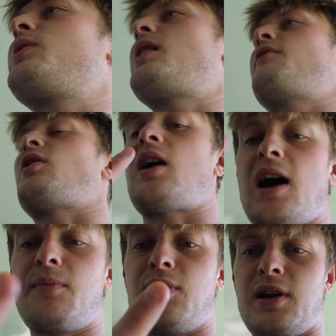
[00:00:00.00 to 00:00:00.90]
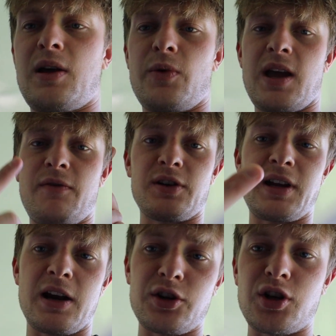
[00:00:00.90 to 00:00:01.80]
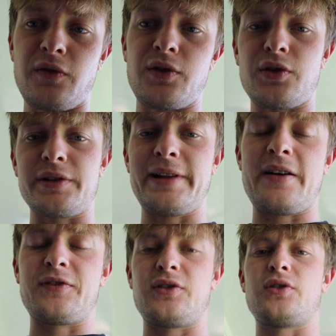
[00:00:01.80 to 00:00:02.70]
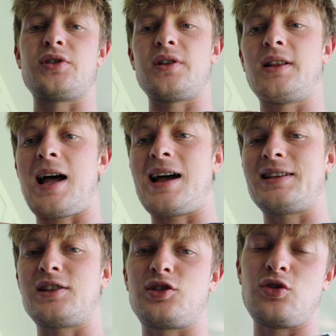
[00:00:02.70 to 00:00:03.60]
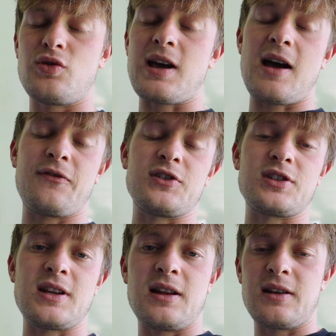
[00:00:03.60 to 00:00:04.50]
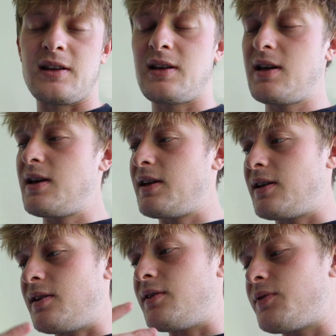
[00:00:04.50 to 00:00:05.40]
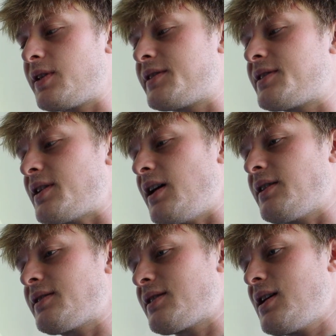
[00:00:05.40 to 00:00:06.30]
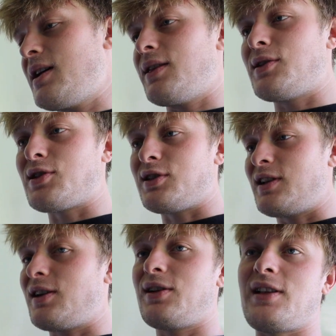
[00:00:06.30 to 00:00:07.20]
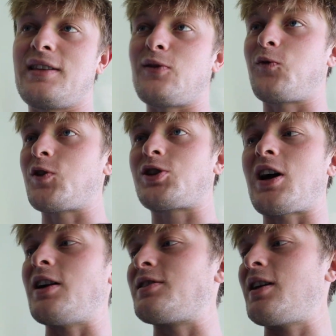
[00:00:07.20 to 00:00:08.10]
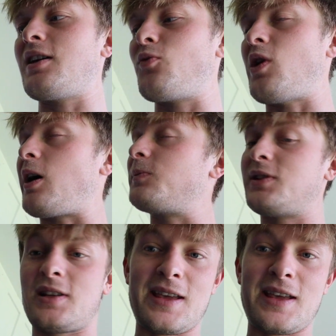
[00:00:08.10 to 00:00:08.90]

we have our hybrid and we have our tiger shovel nose left. Those are the last two catfish standing. You know, it really sucks. This is literally like the fish gods, hey, welcome to the